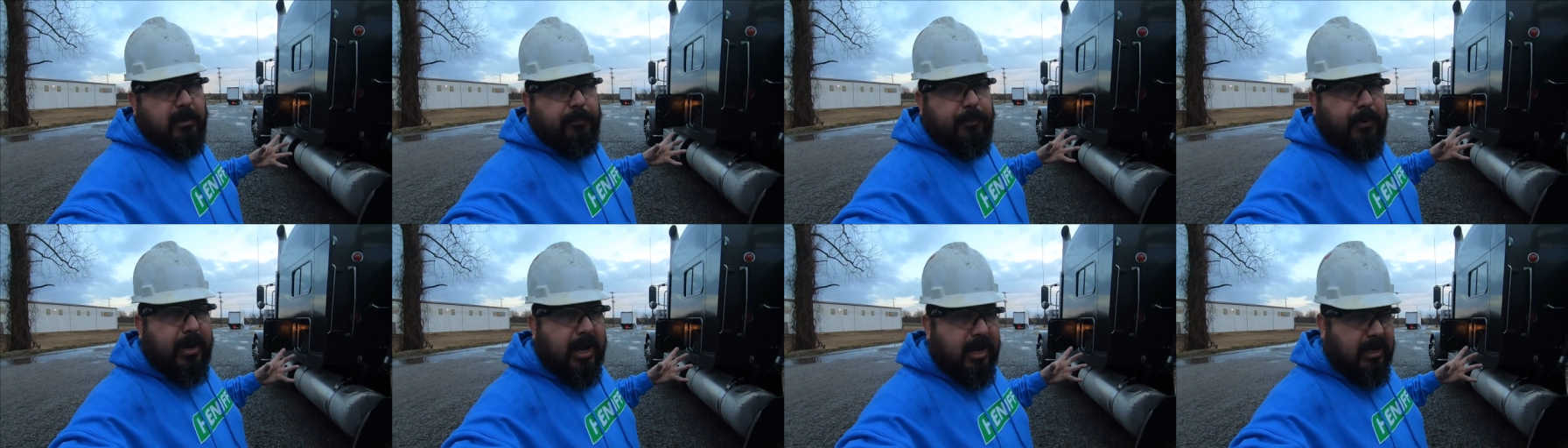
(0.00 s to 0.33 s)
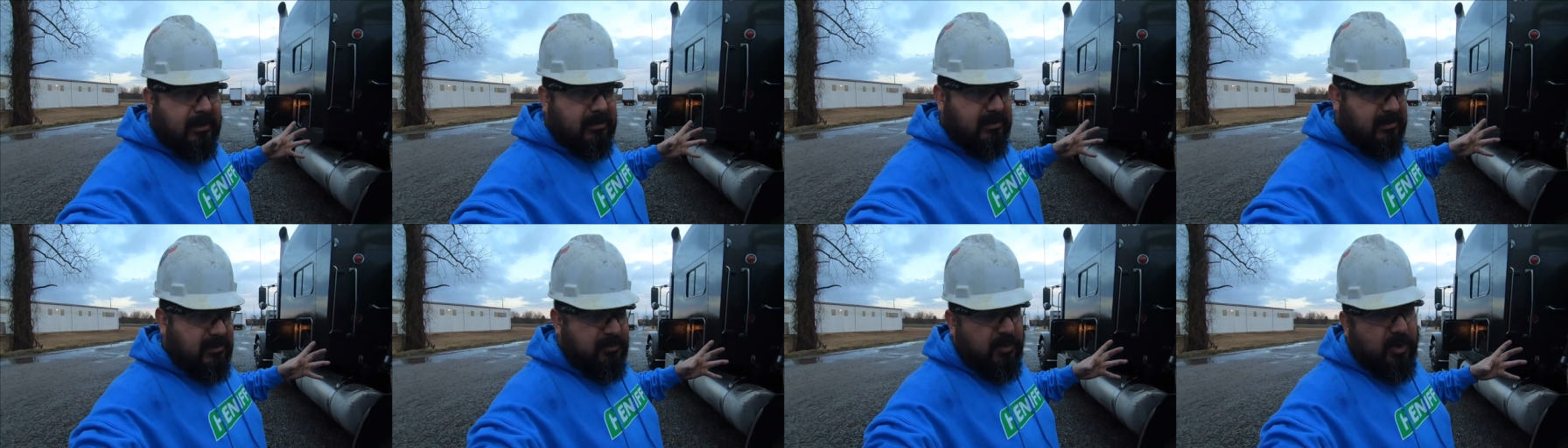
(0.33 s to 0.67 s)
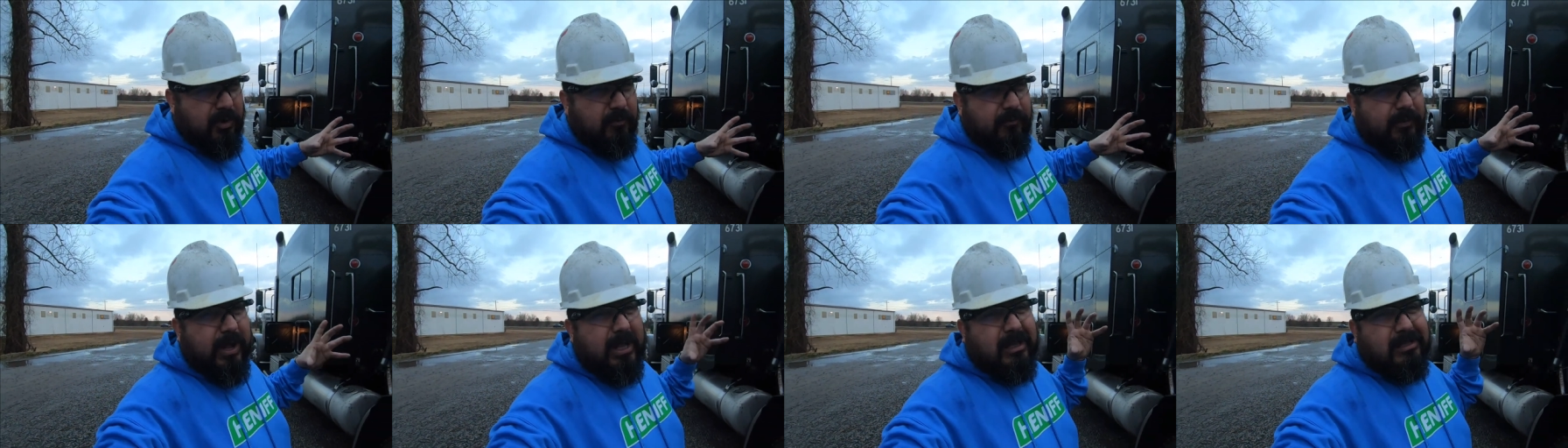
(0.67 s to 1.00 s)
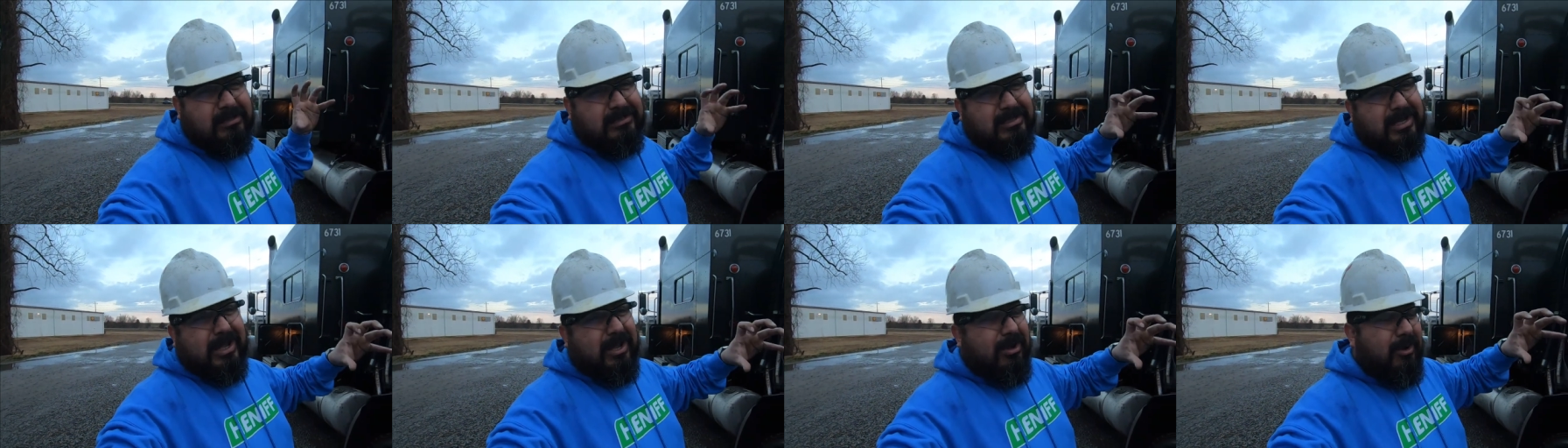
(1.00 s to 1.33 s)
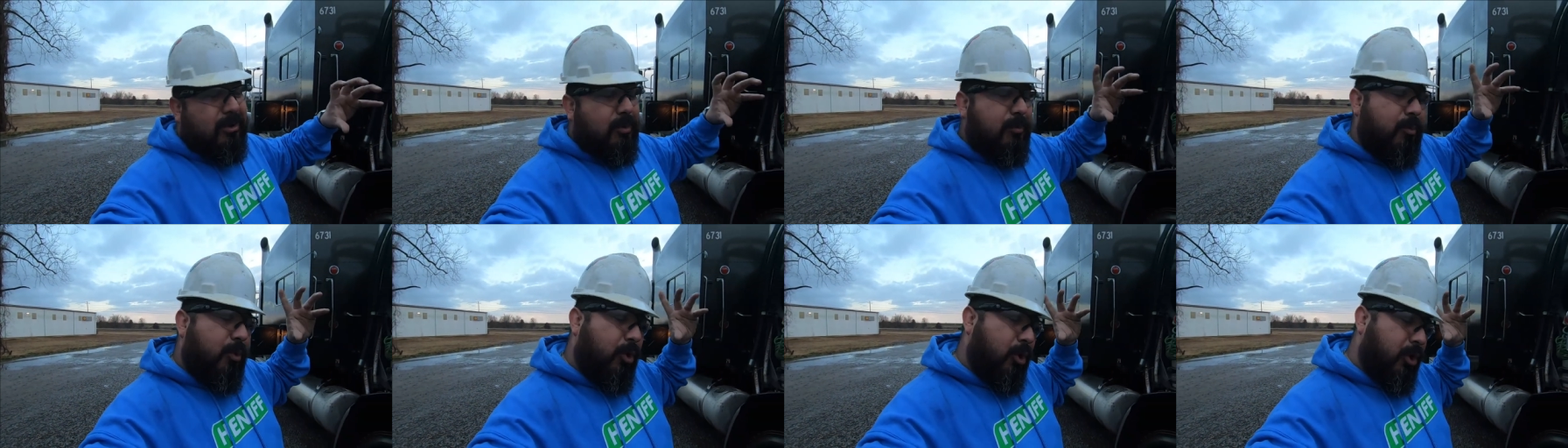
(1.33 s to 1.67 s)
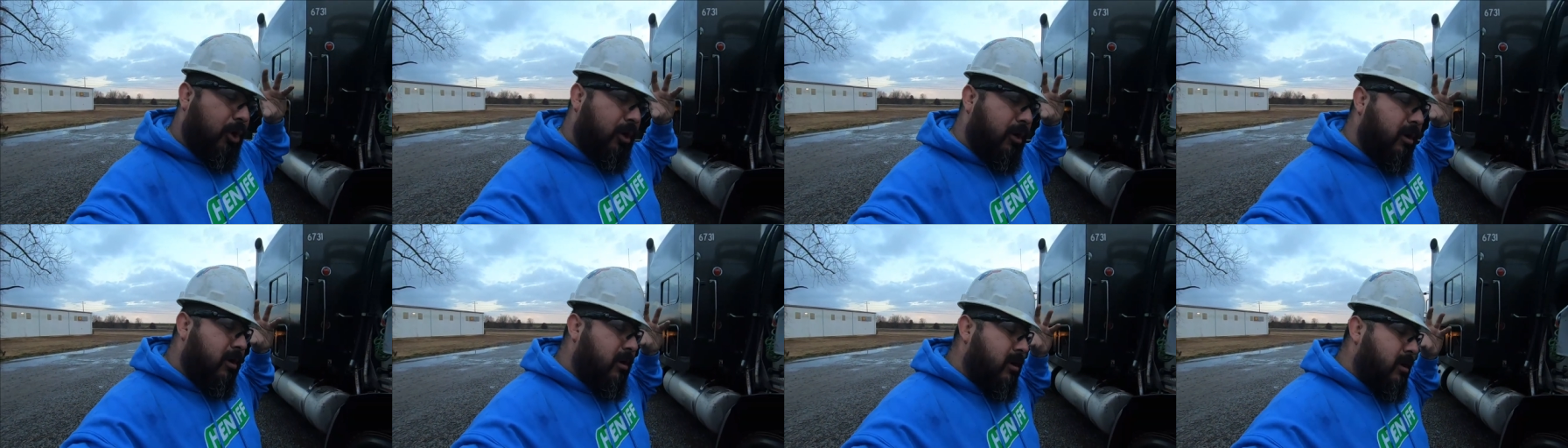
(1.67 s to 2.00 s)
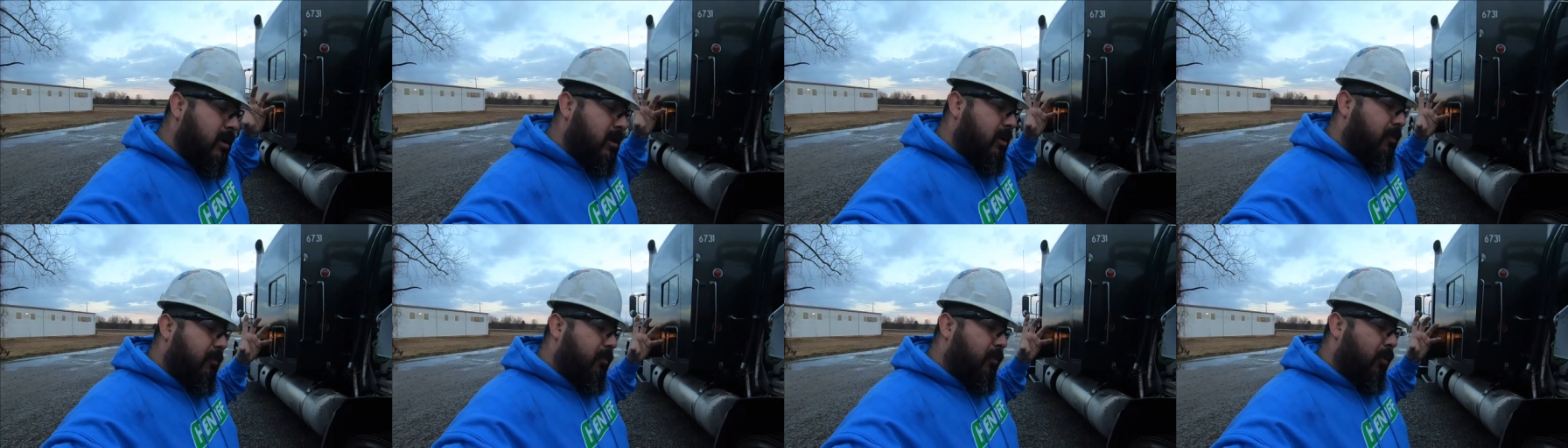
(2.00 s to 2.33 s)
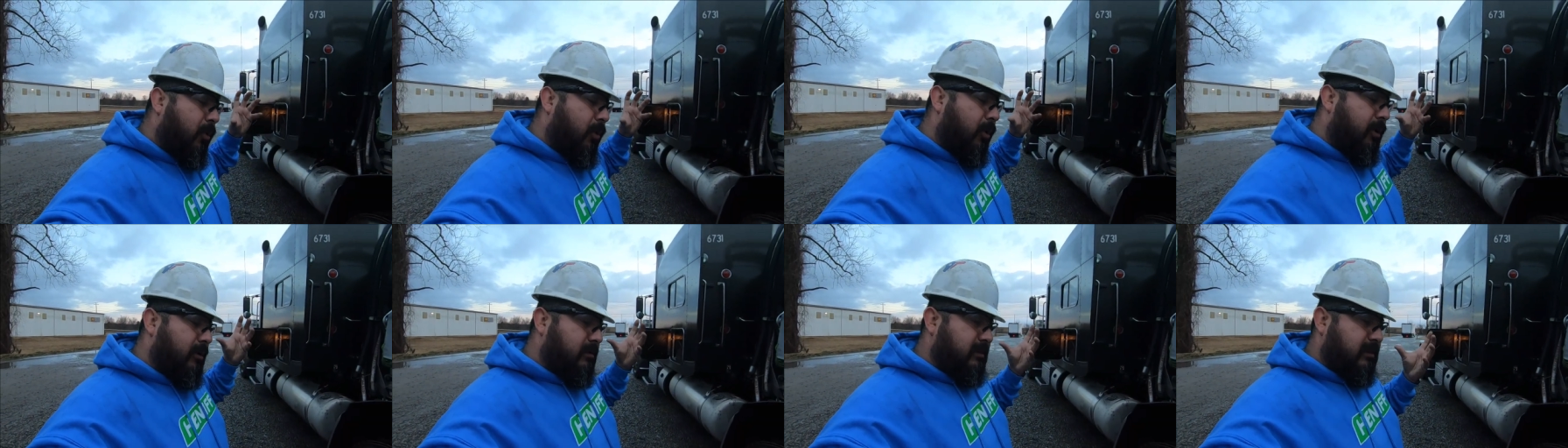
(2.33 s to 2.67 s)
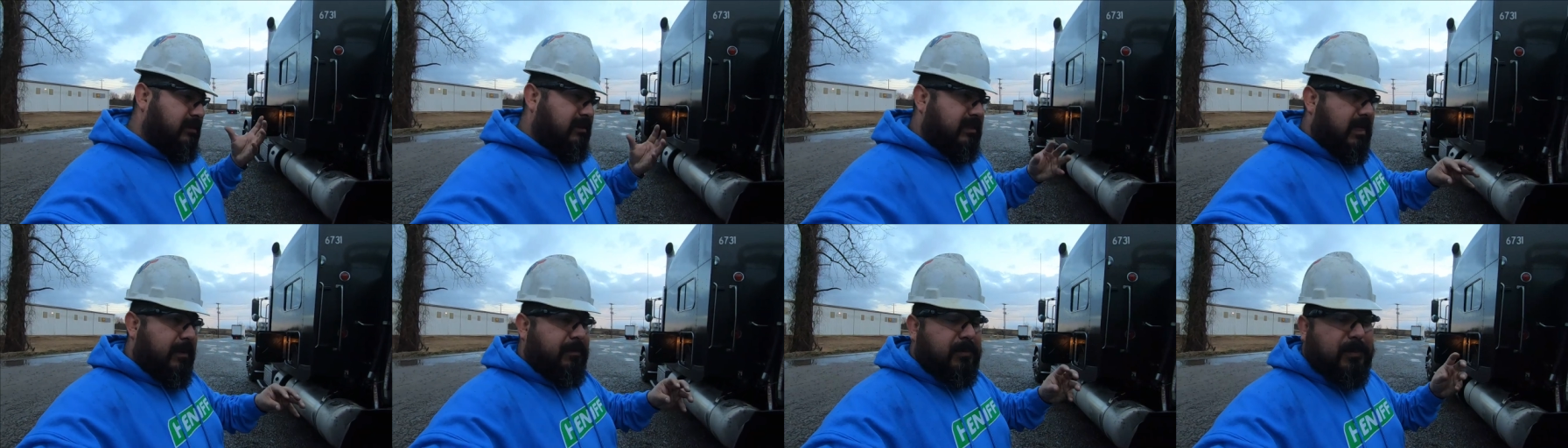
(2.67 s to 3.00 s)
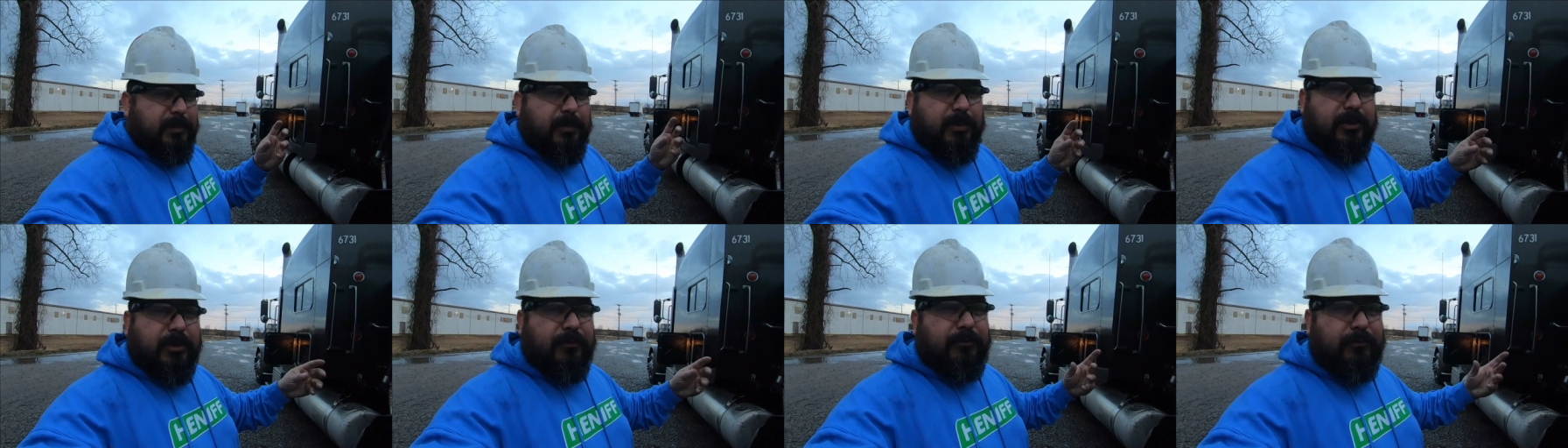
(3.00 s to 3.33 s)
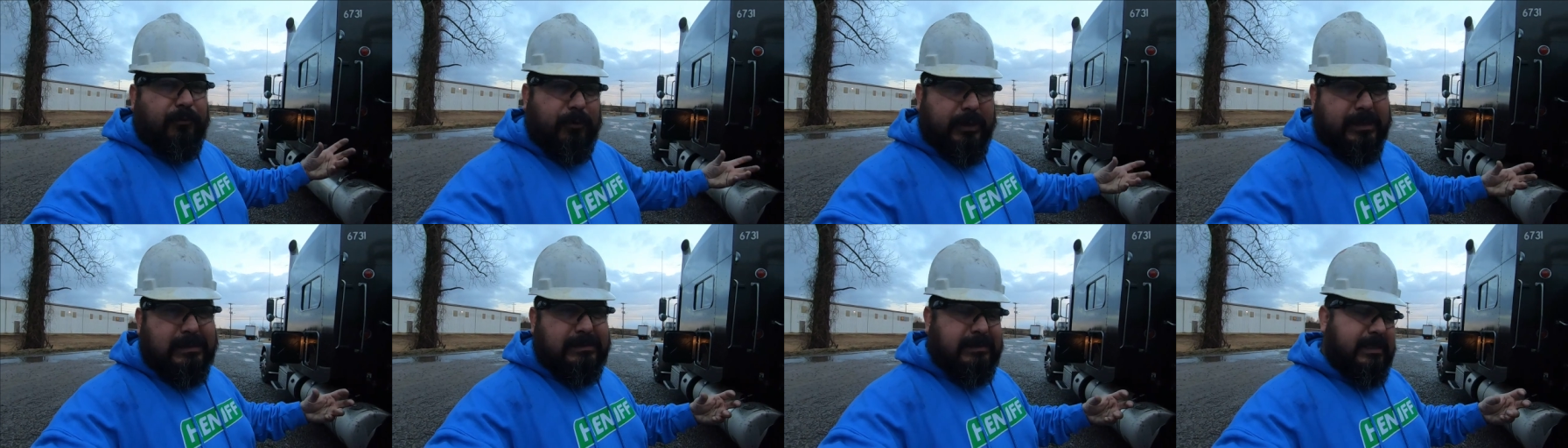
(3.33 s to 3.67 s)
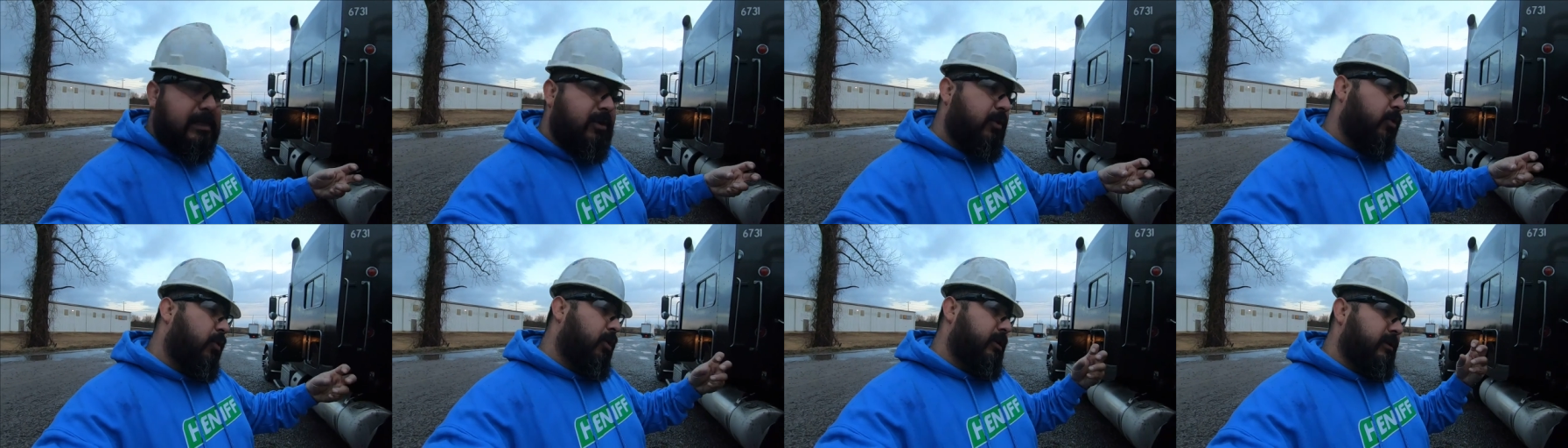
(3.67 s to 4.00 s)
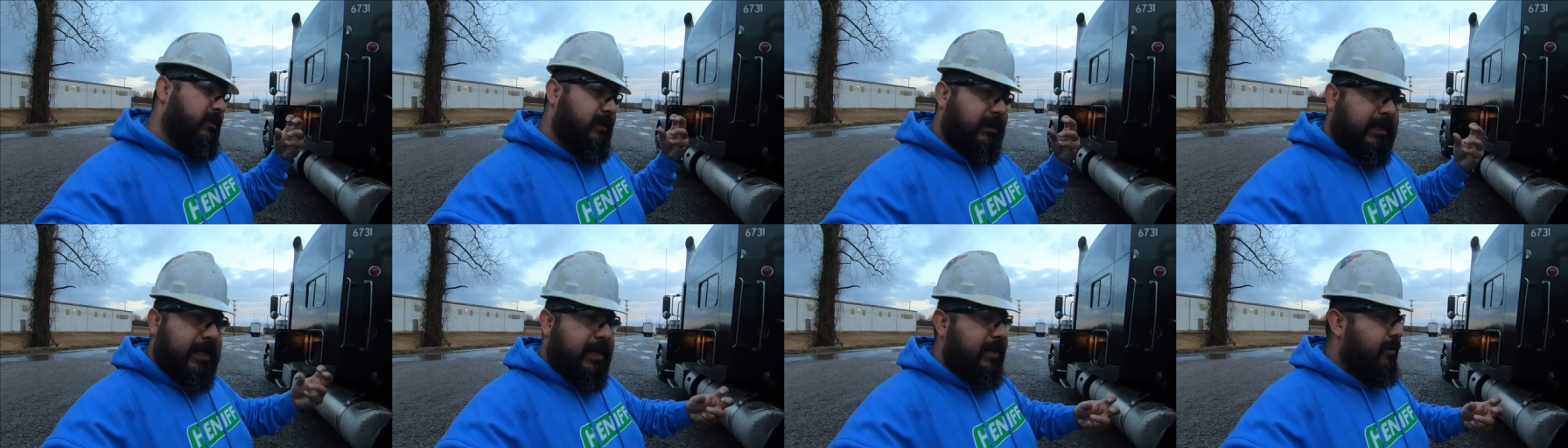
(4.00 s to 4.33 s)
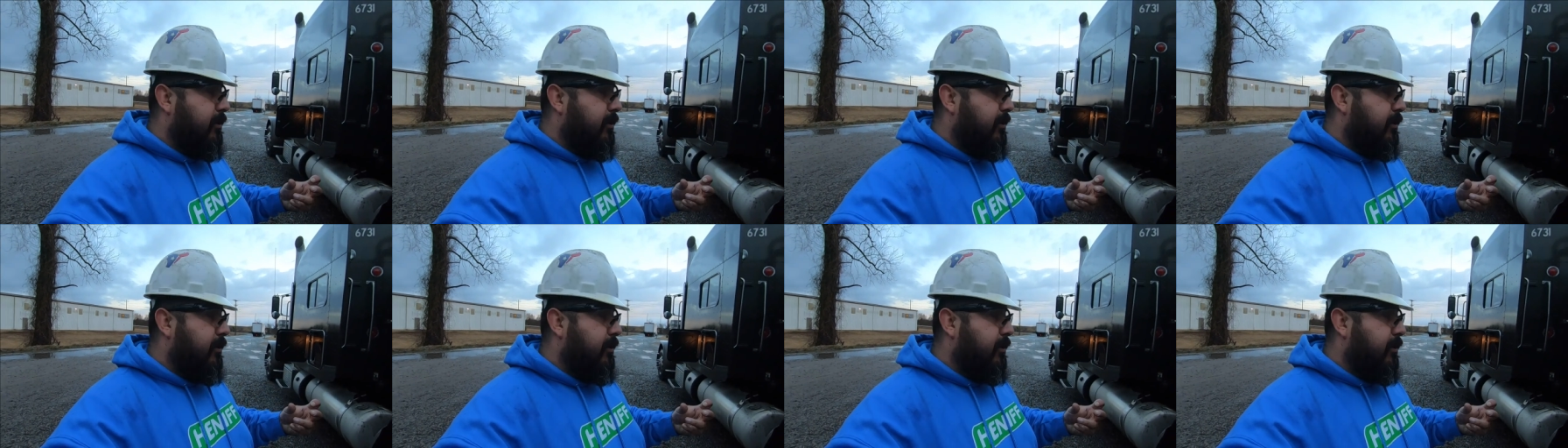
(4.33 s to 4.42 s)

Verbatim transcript: product is more volatile or more more susceptible to freezing or to getting